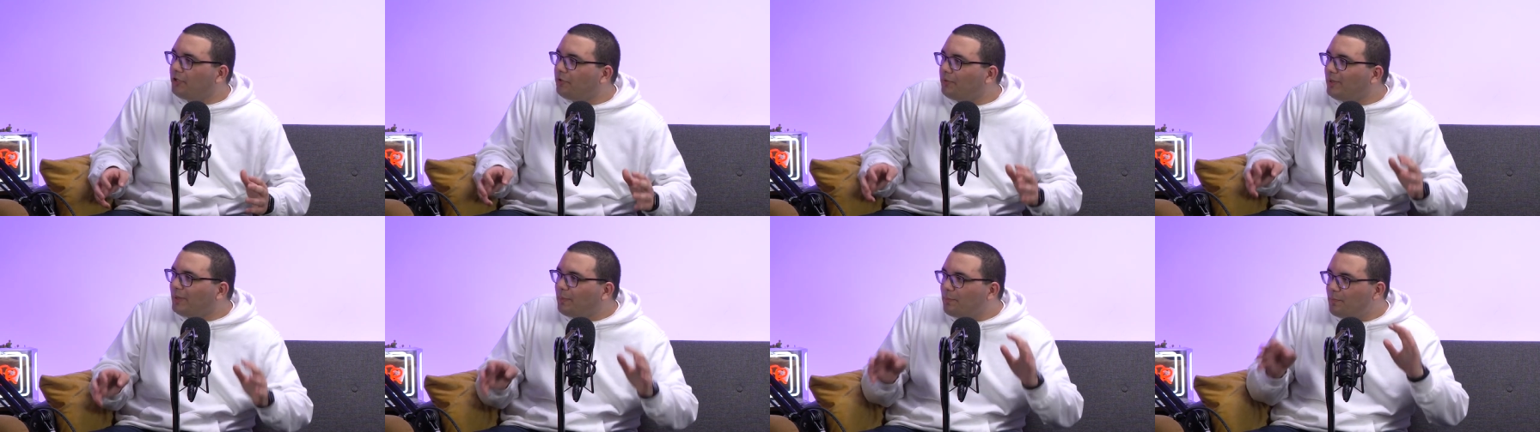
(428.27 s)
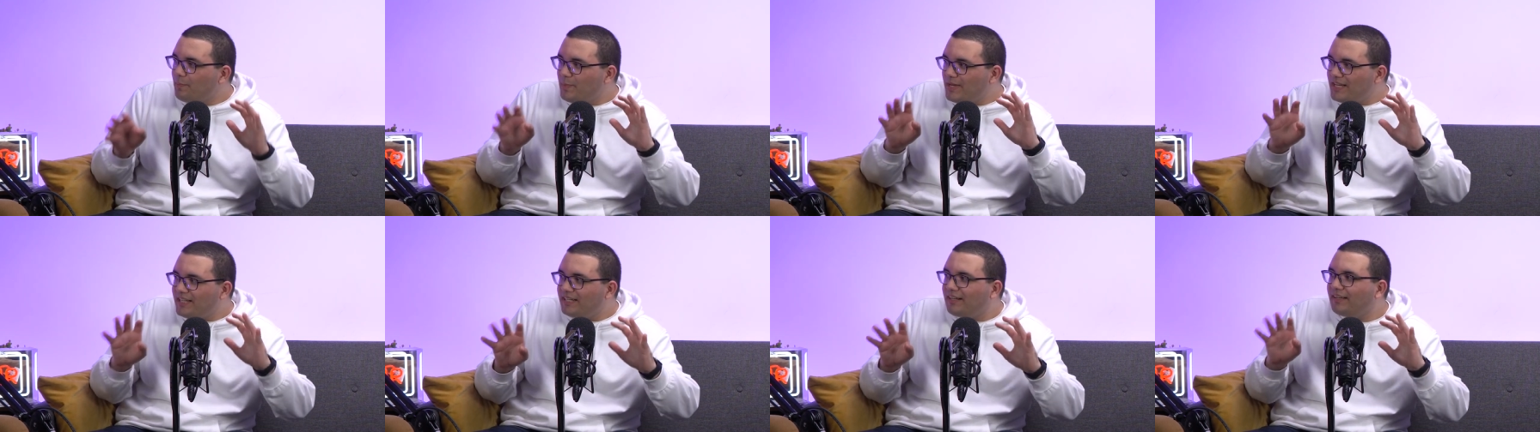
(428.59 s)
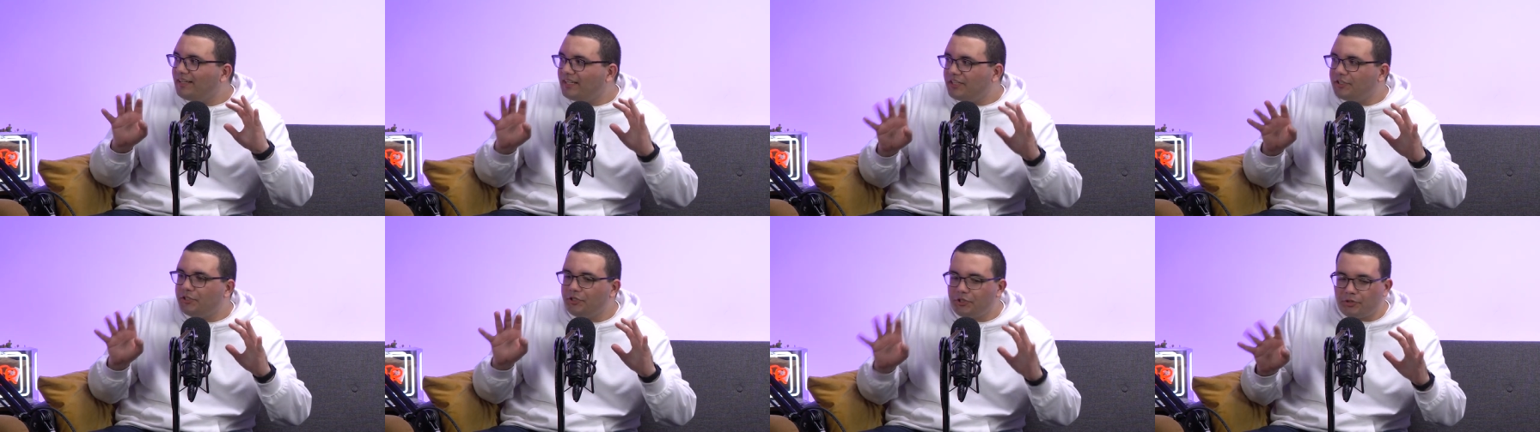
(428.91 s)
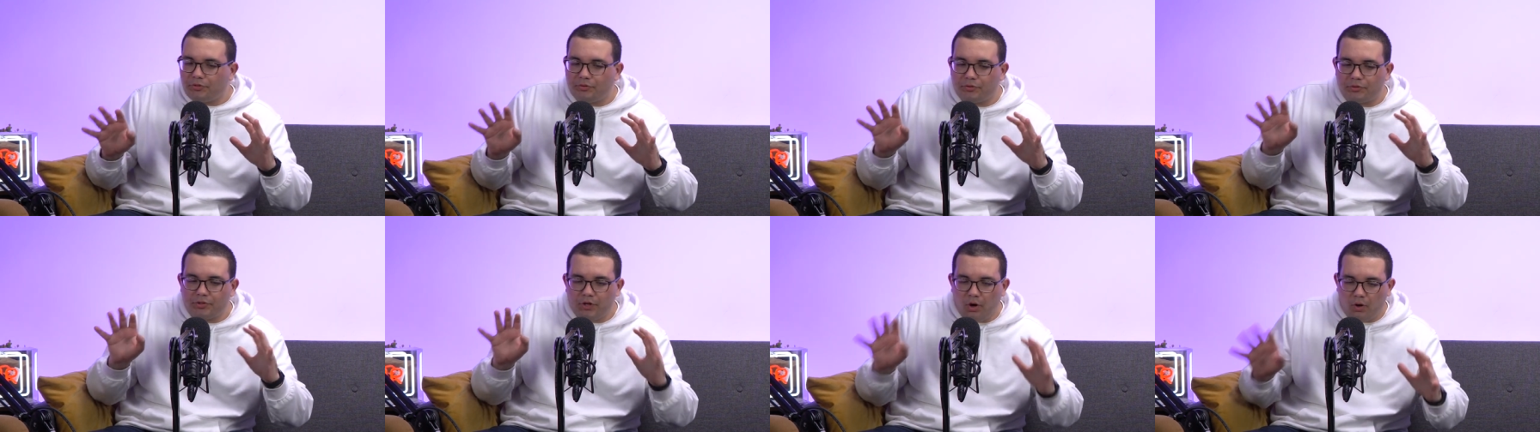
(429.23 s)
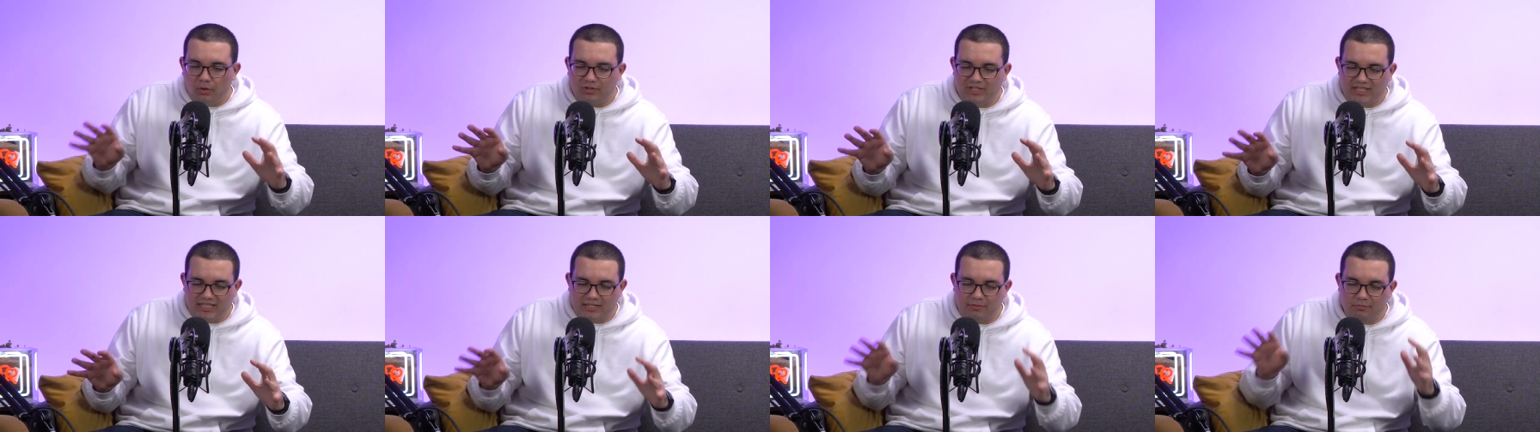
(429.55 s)
who immediately knew
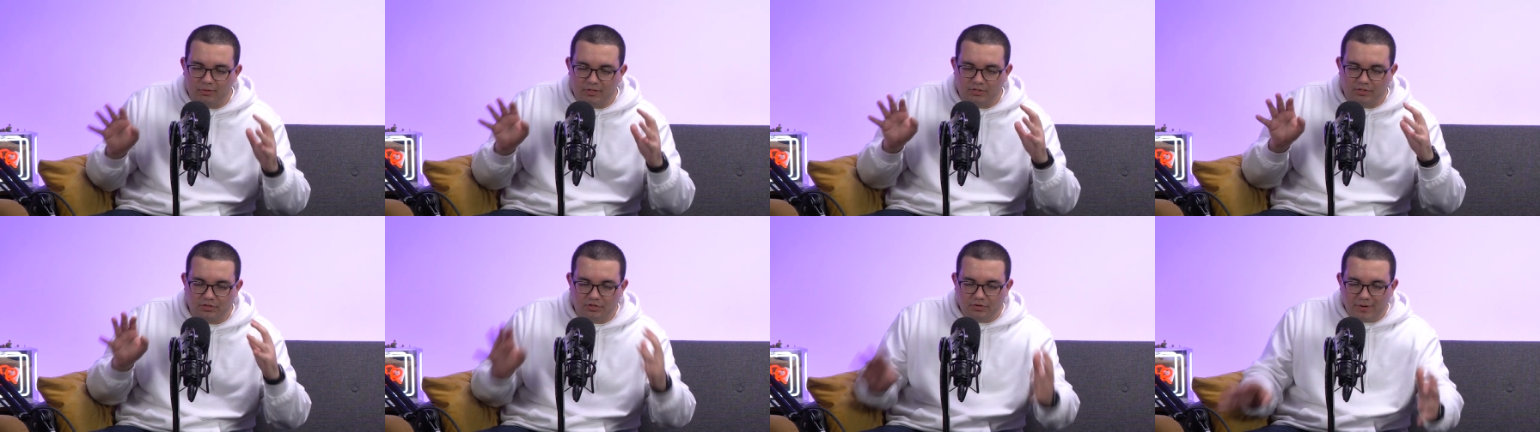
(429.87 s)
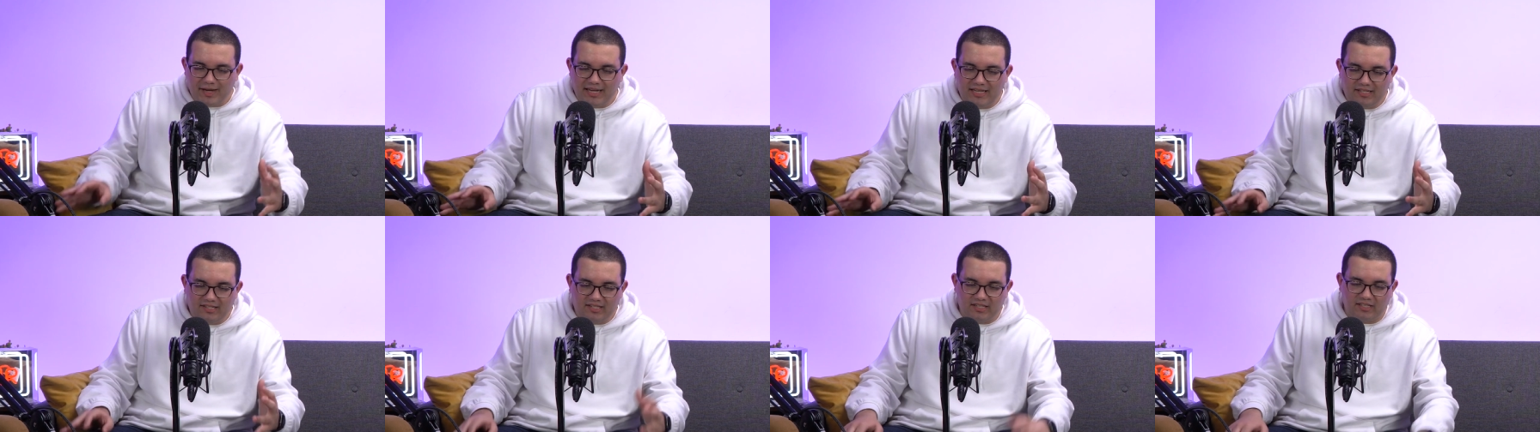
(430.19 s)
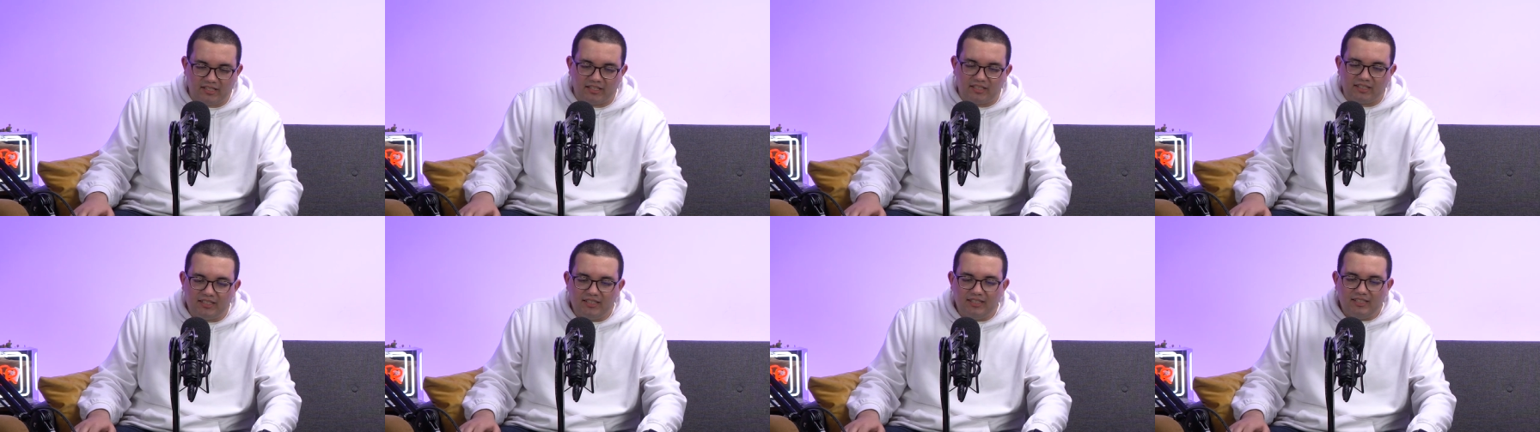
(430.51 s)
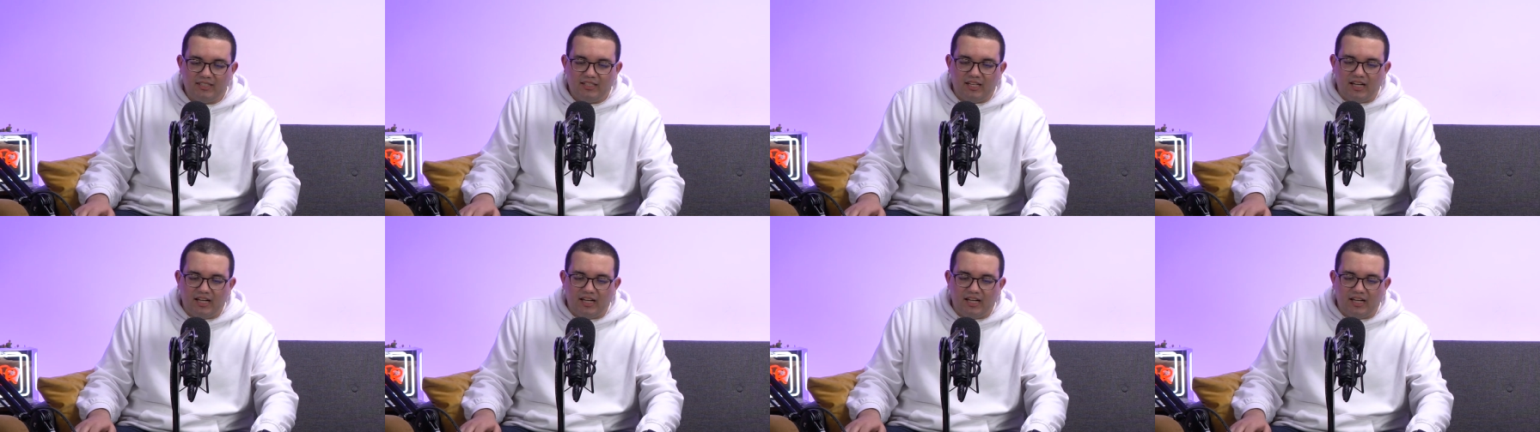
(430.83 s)
Cody was a traitor.